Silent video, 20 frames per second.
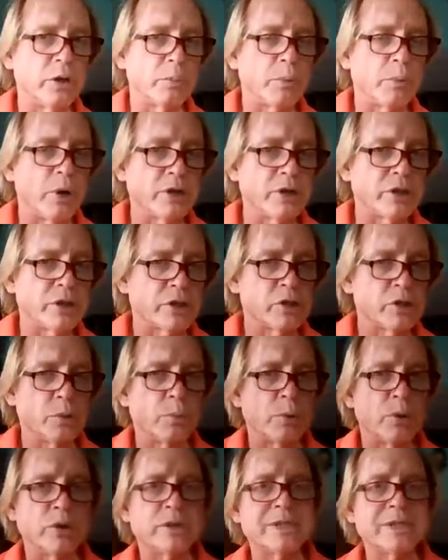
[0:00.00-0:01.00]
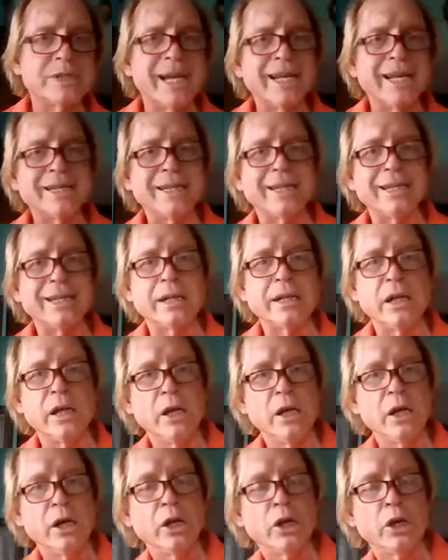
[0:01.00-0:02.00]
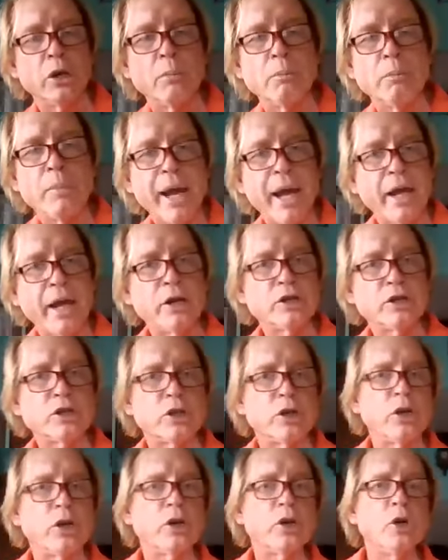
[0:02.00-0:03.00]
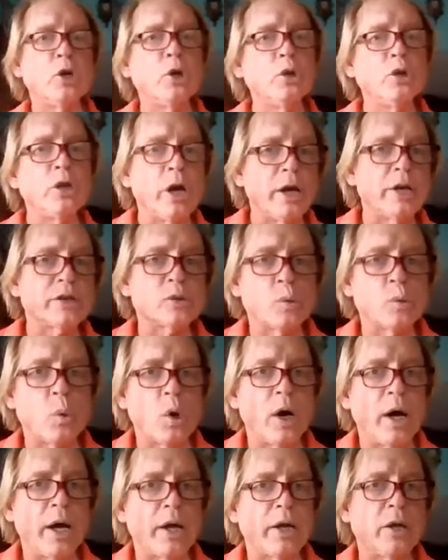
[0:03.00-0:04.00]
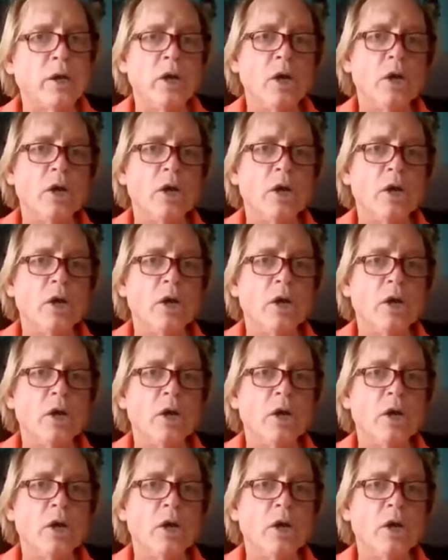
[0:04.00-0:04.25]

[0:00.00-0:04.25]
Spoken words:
project superintendent, your manager, who does what,